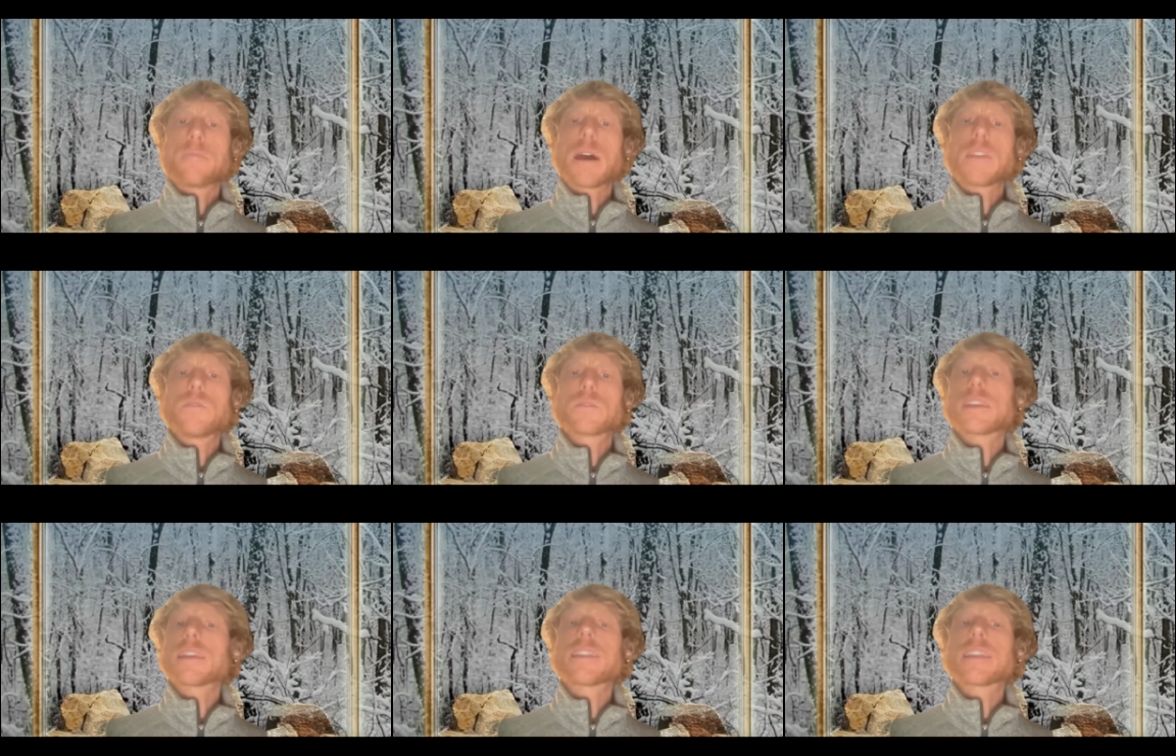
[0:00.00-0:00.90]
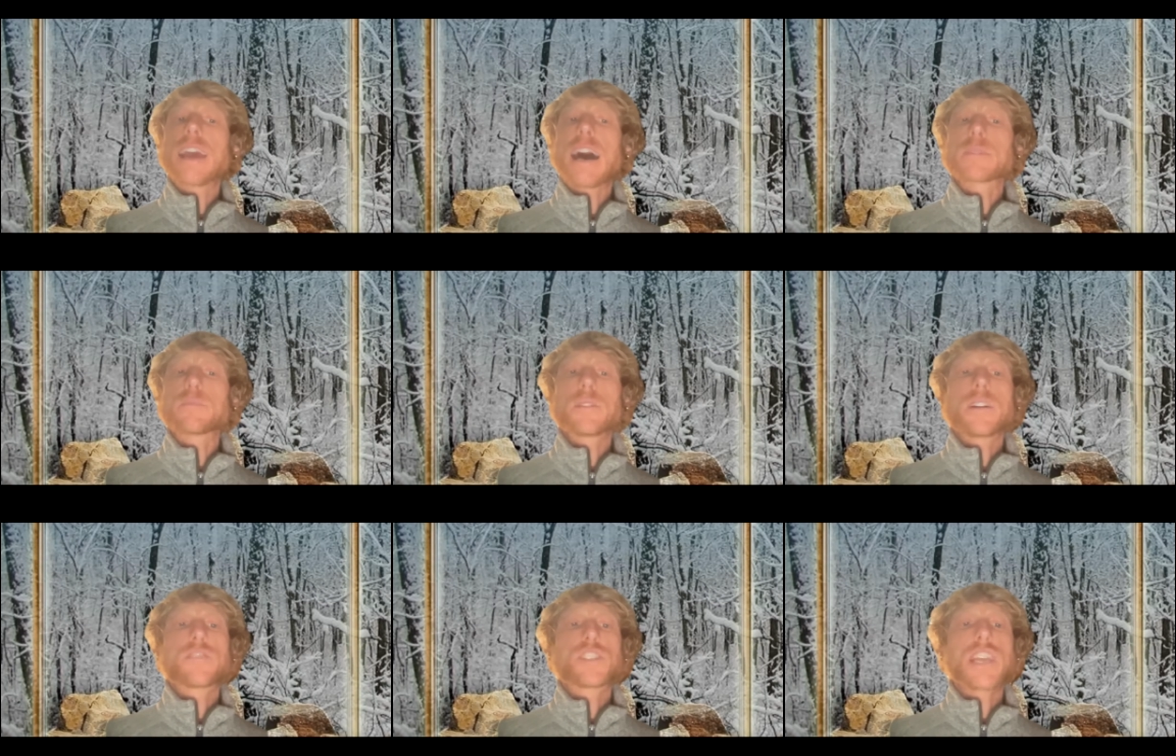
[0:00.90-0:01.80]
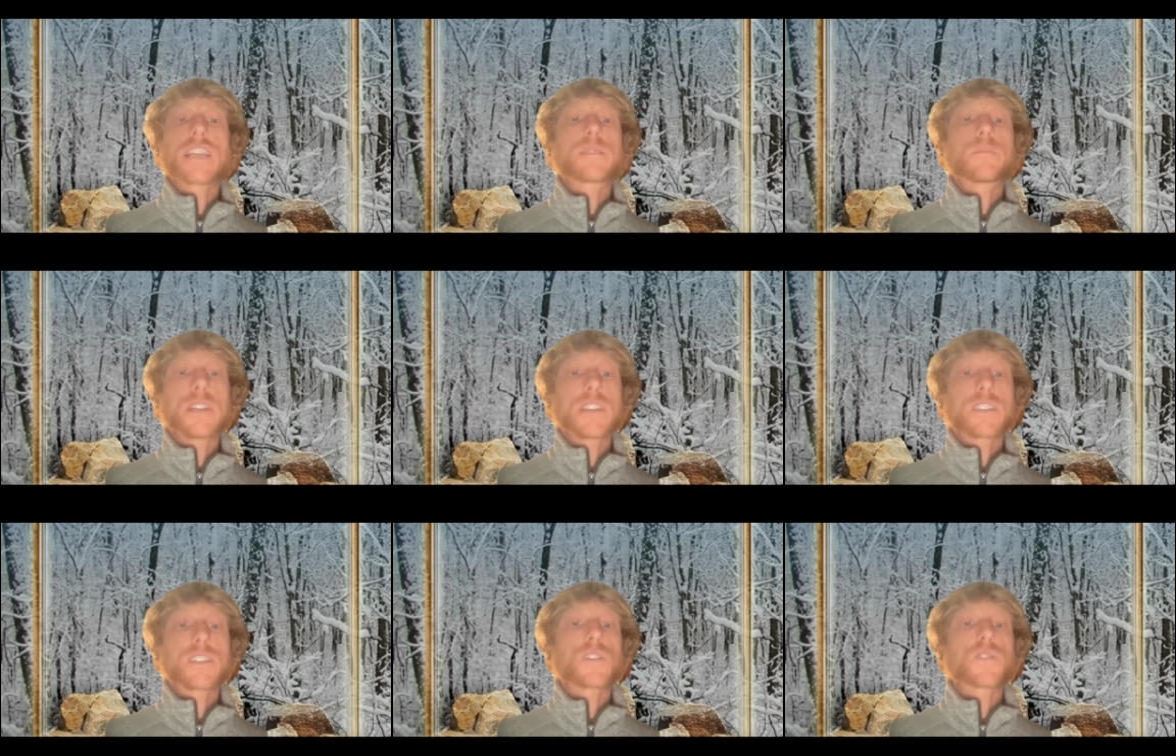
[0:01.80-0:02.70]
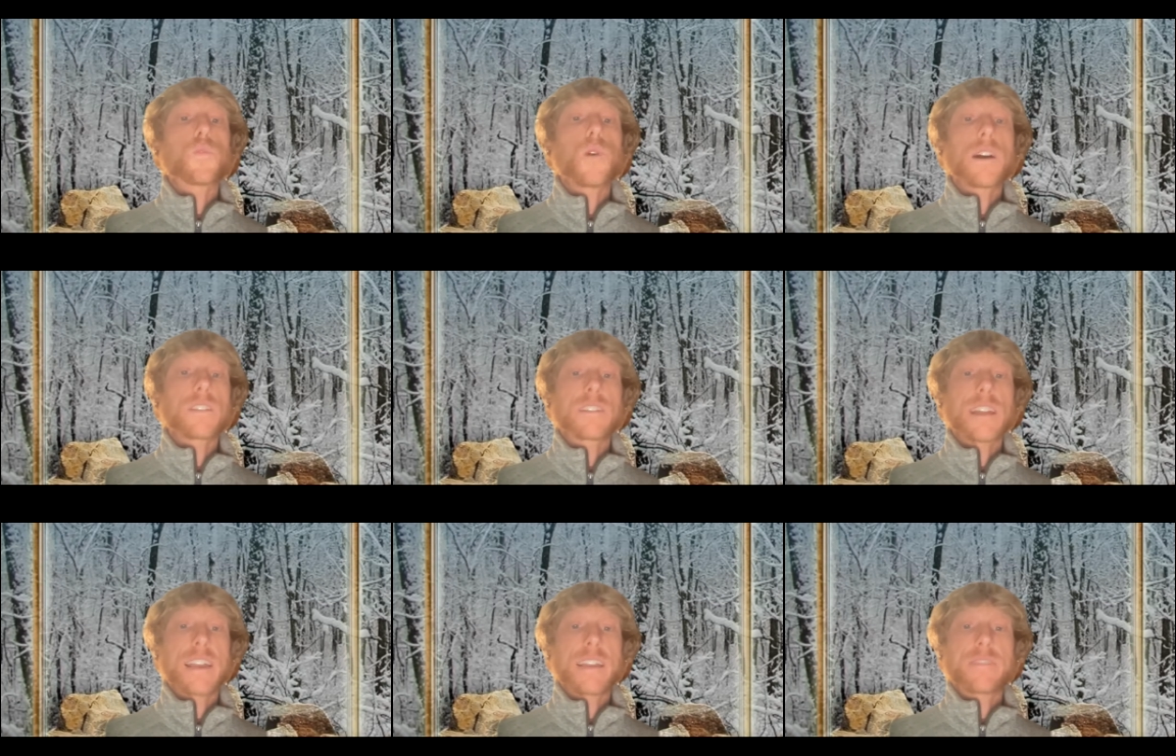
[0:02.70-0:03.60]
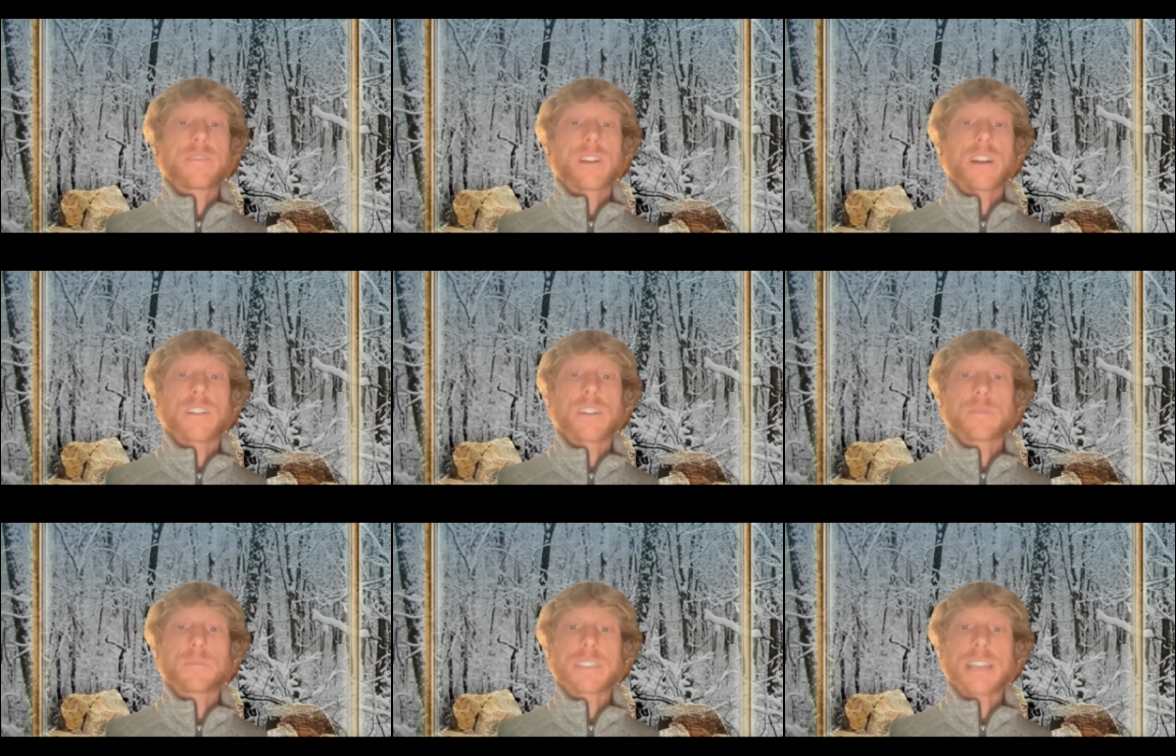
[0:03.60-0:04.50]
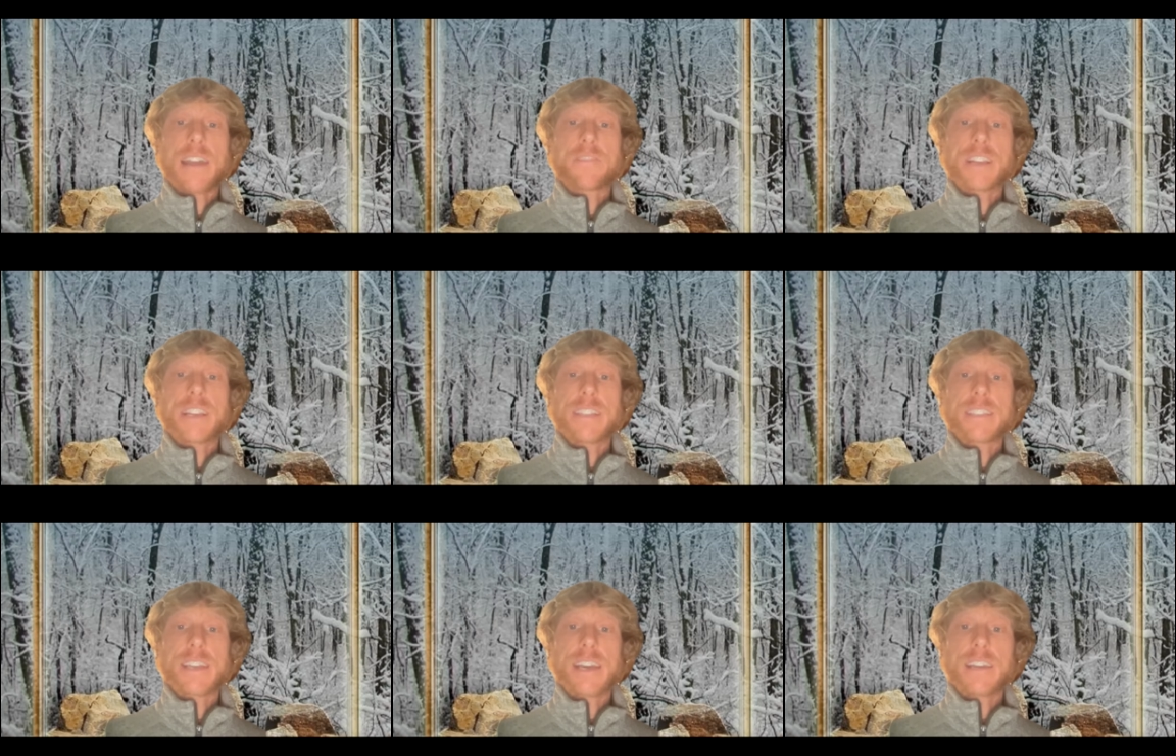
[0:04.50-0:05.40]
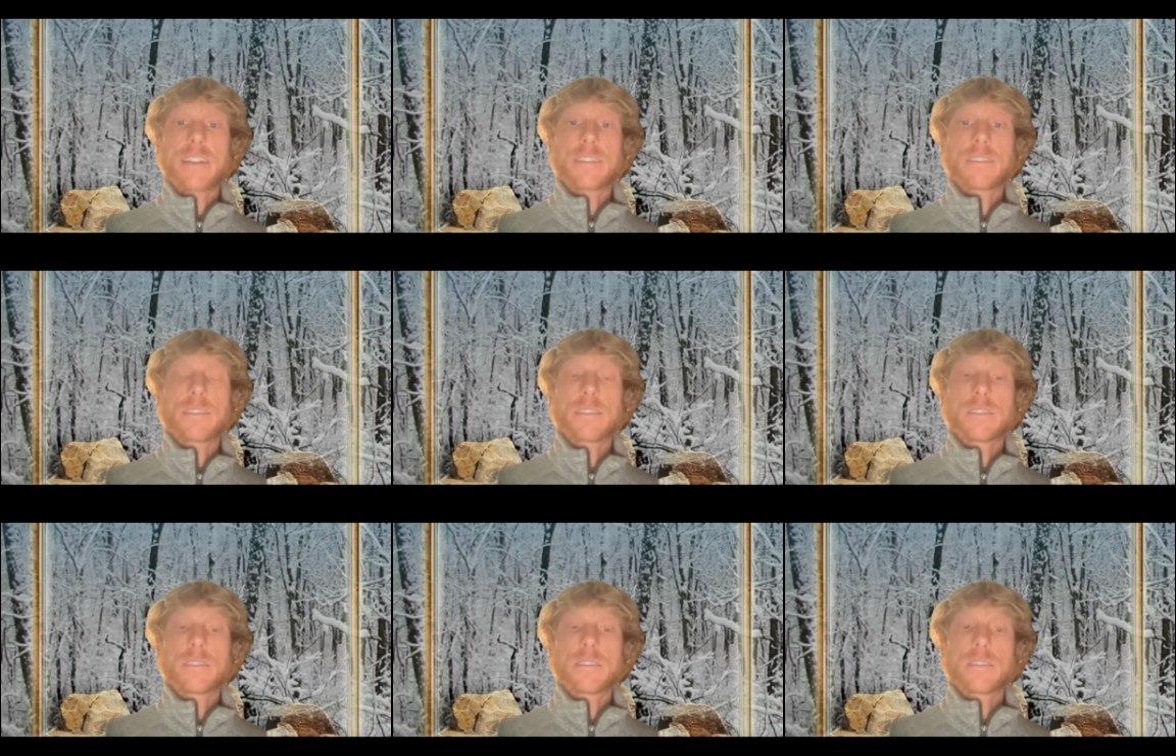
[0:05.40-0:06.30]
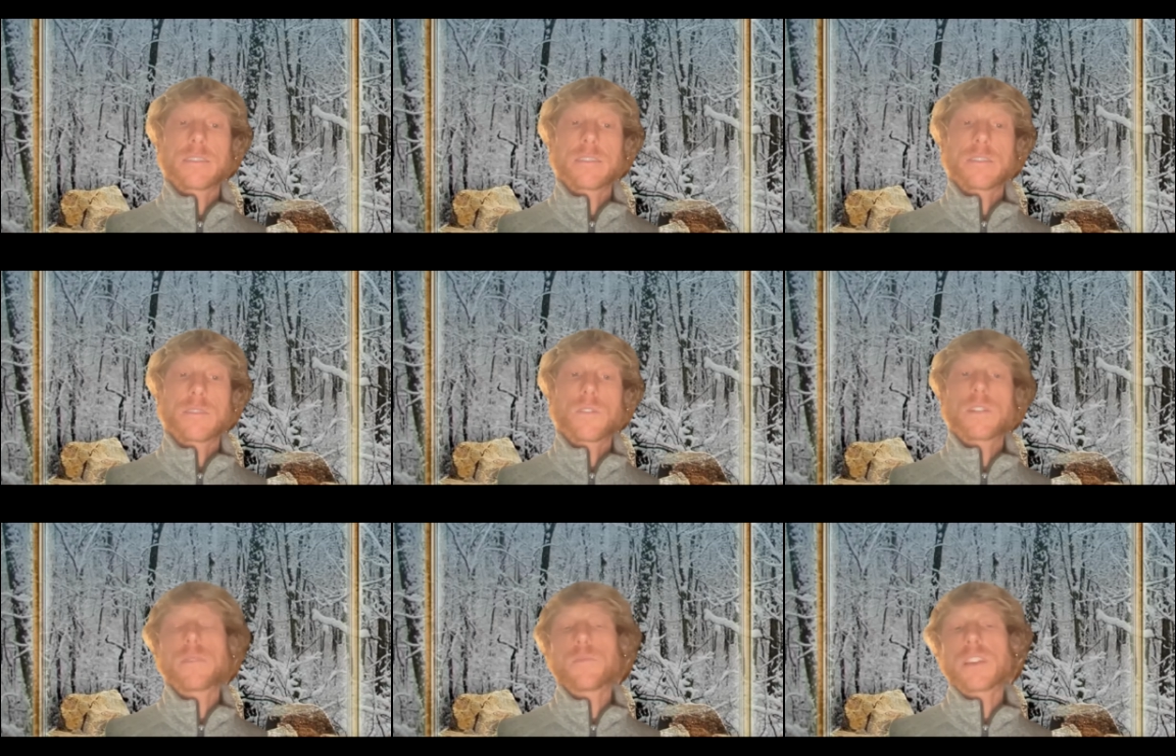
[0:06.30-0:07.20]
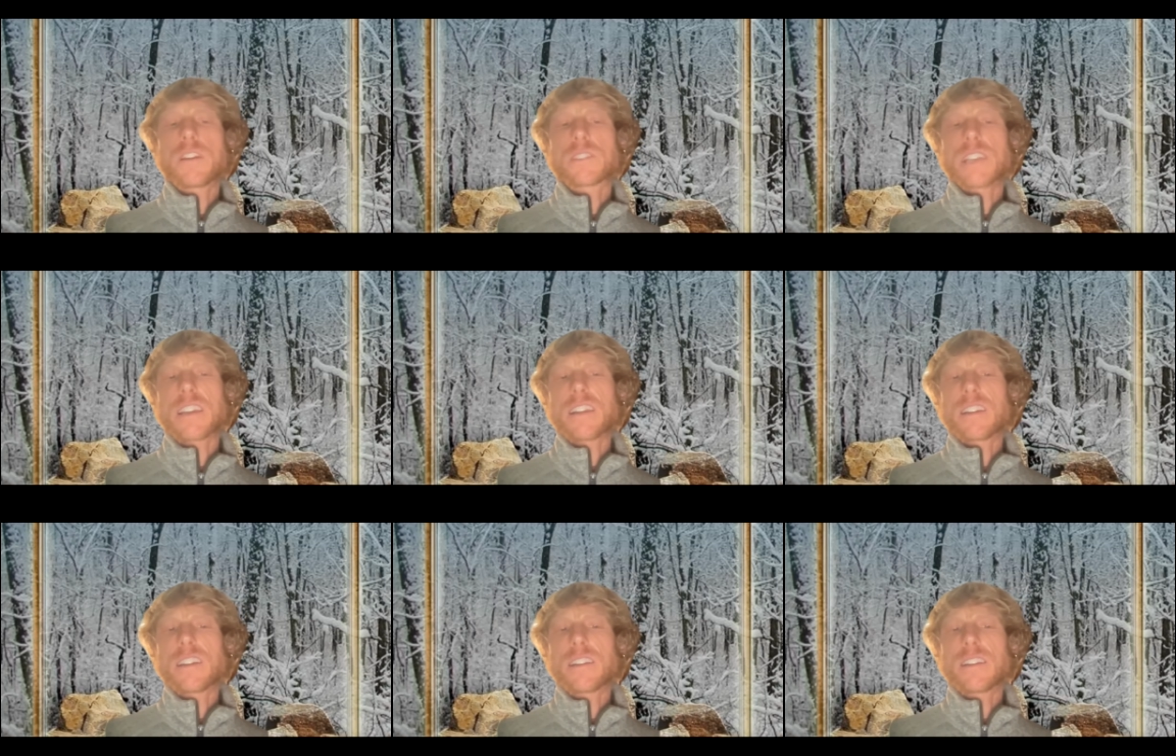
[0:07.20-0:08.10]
by using the Gospel of Shakespeare's Twelfth Night for our Christmastide reading today. Or did we go secular?